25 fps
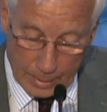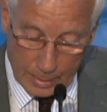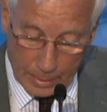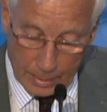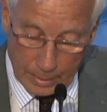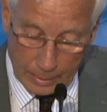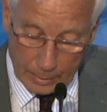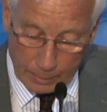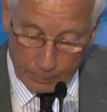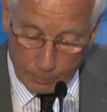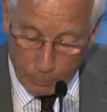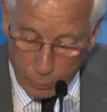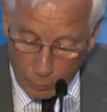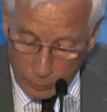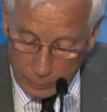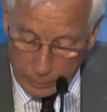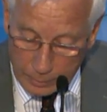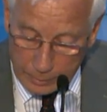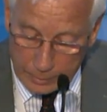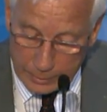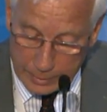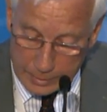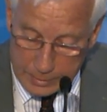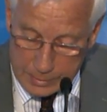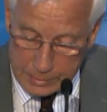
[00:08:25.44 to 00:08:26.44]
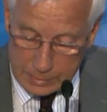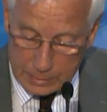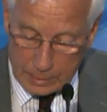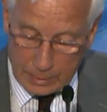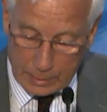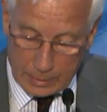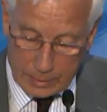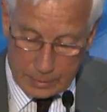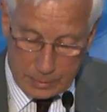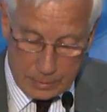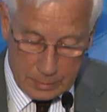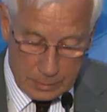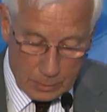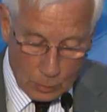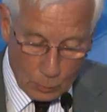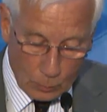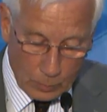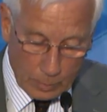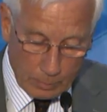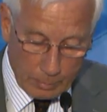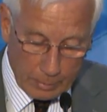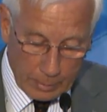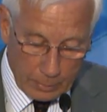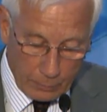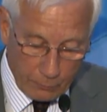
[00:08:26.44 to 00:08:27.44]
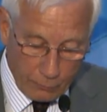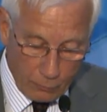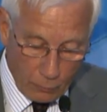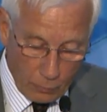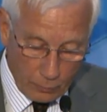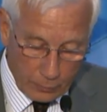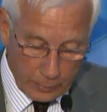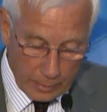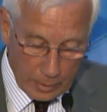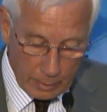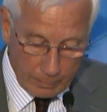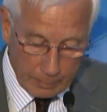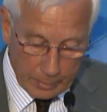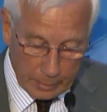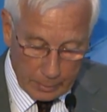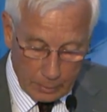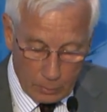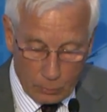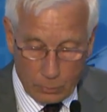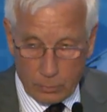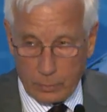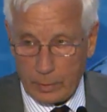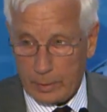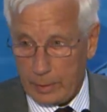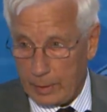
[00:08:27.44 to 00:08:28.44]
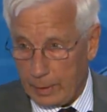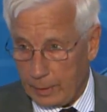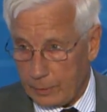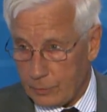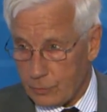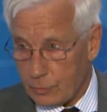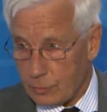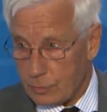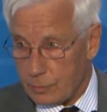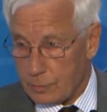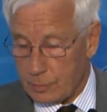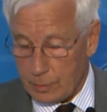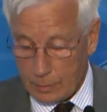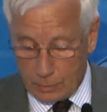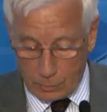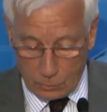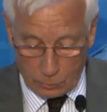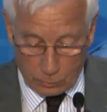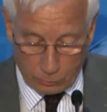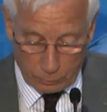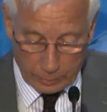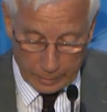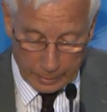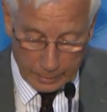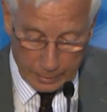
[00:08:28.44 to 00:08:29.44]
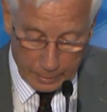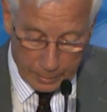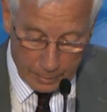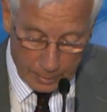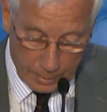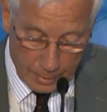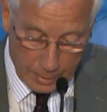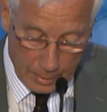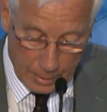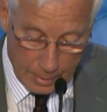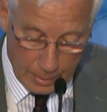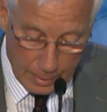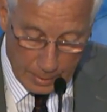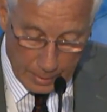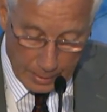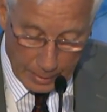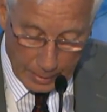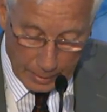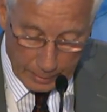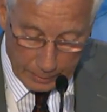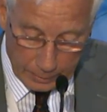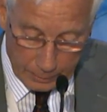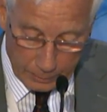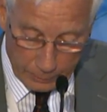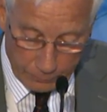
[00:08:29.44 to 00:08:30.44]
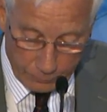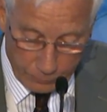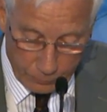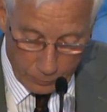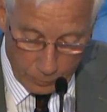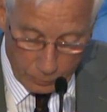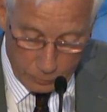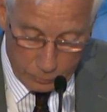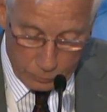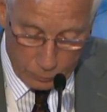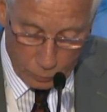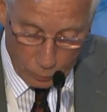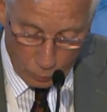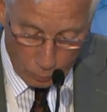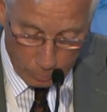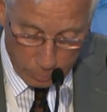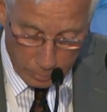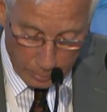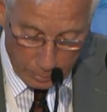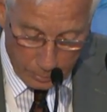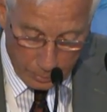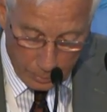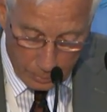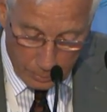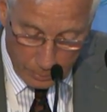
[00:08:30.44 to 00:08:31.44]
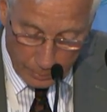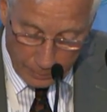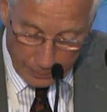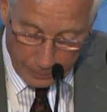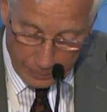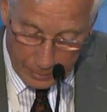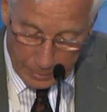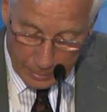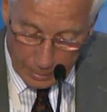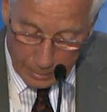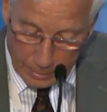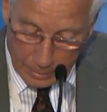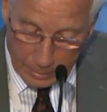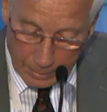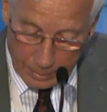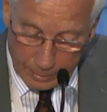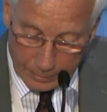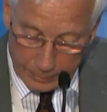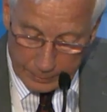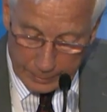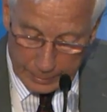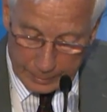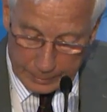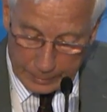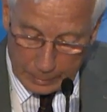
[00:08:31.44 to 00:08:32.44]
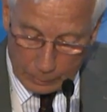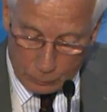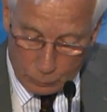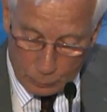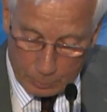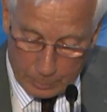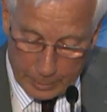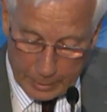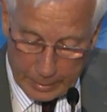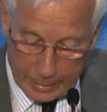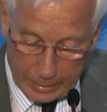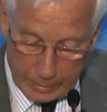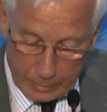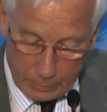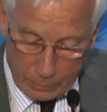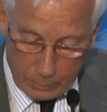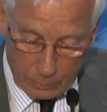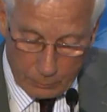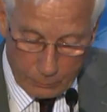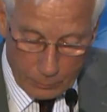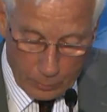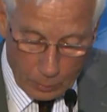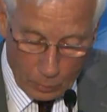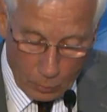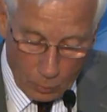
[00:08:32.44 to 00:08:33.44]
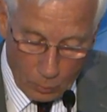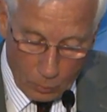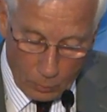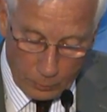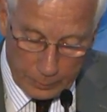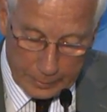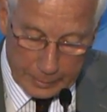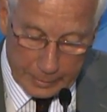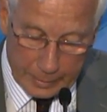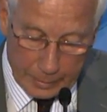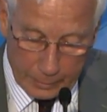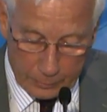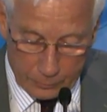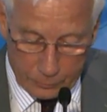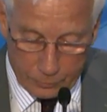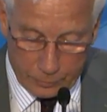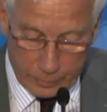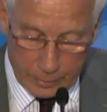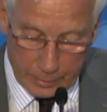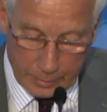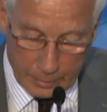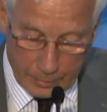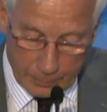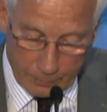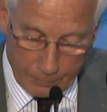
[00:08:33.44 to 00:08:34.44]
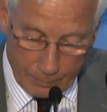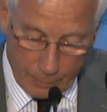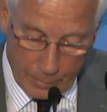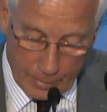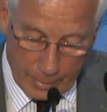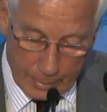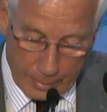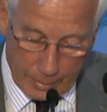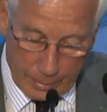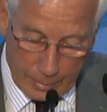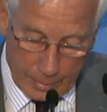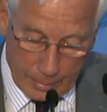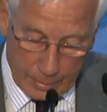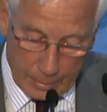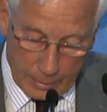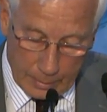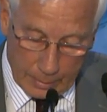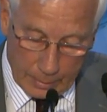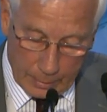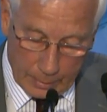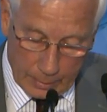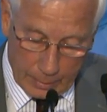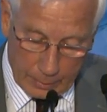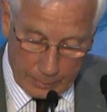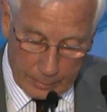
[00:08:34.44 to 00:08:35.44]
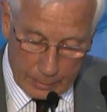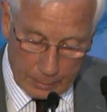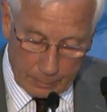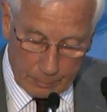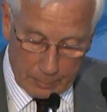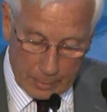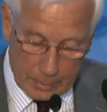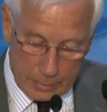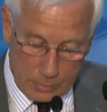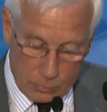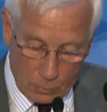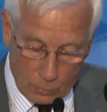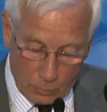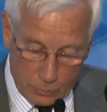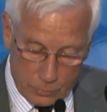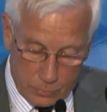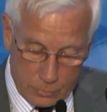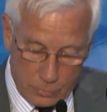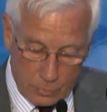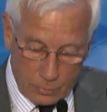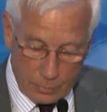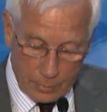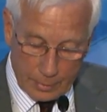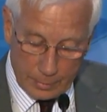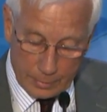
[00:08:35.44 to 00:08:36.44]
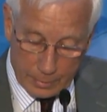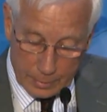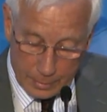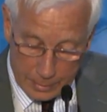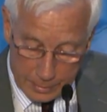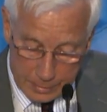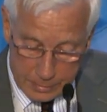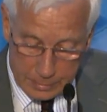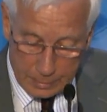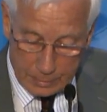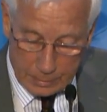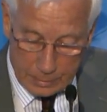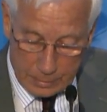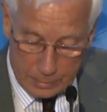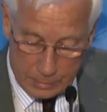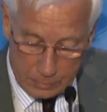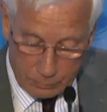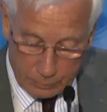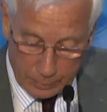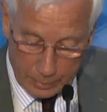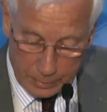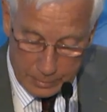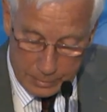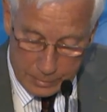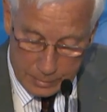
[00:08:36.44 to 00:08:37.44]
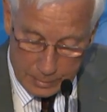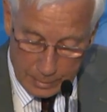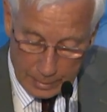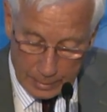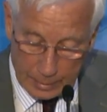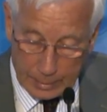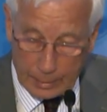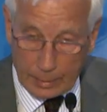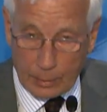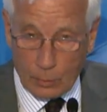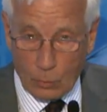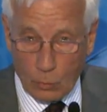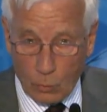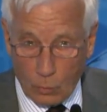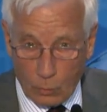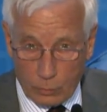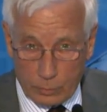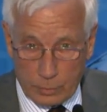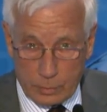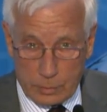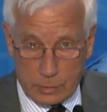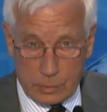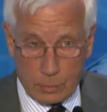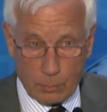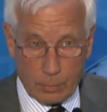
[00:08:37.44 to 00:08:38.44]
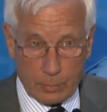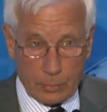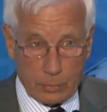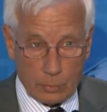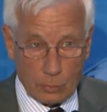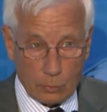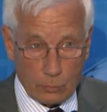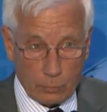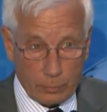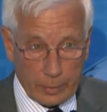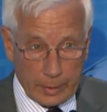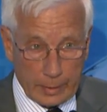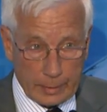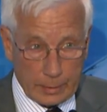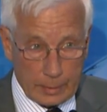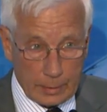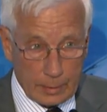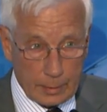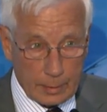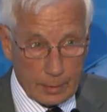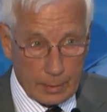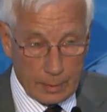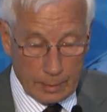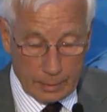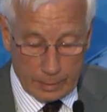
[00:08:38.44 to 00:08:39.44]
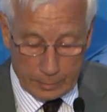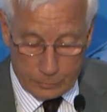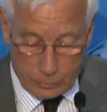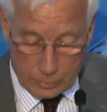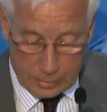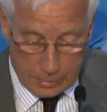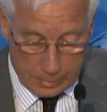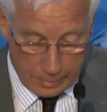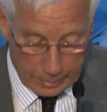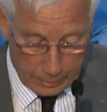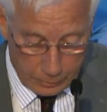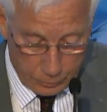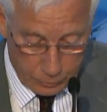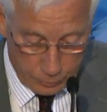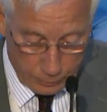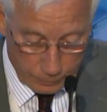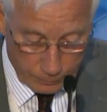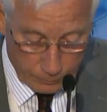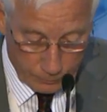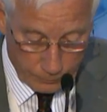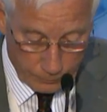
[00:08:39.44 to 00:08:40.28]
An important test case will be the forthcoming local elections in Ukraine end of October that are to be held over all the country. That means also in the eastern districts in accordance with Ukrainian legislation.